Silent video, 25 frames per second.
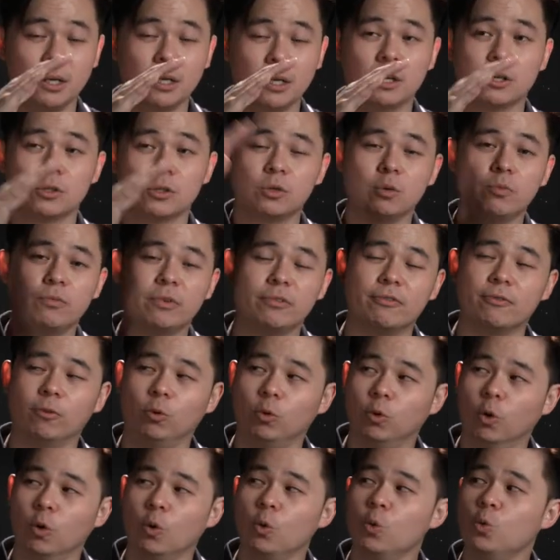So with
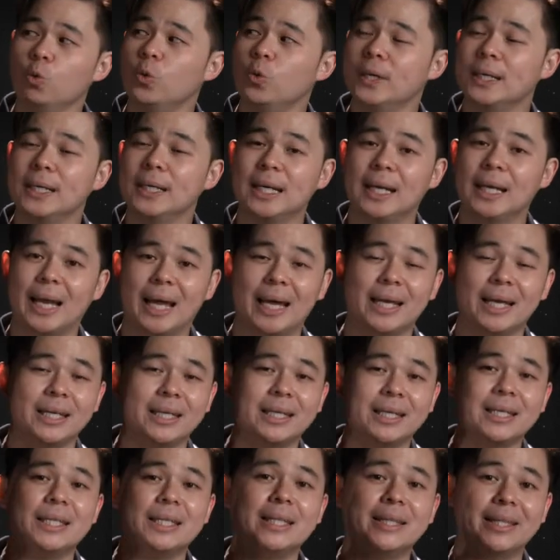lower light
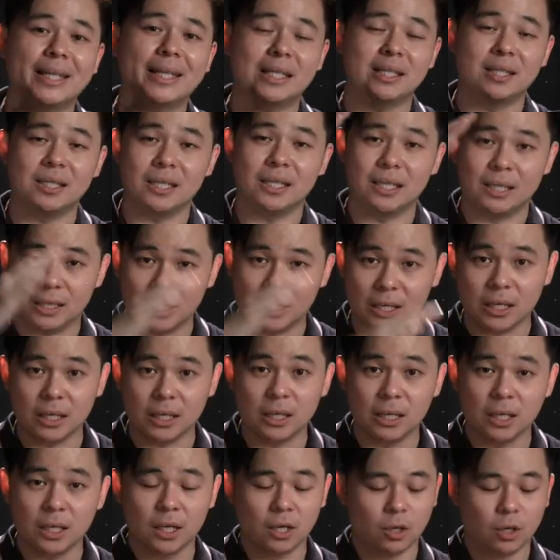intensity,
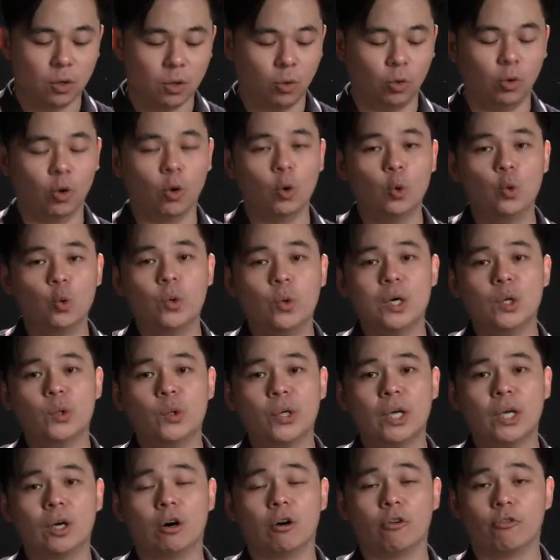lower rate
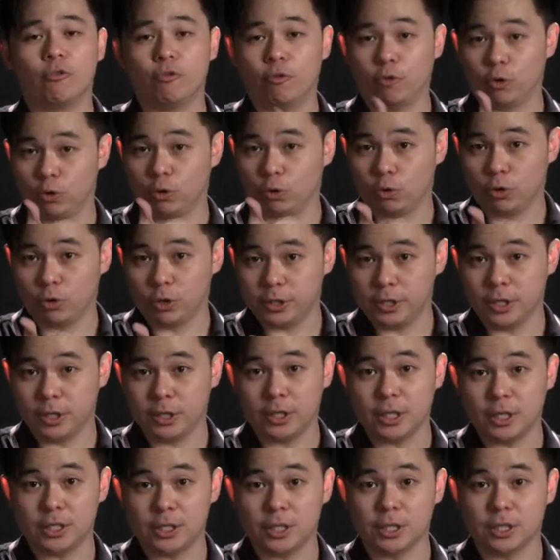of
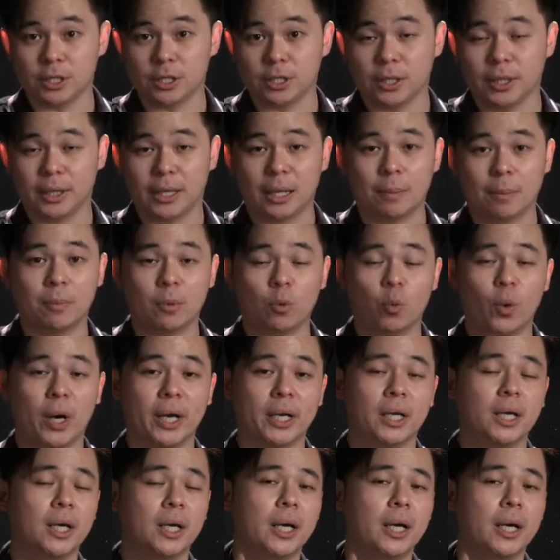photosynthesis, number 1.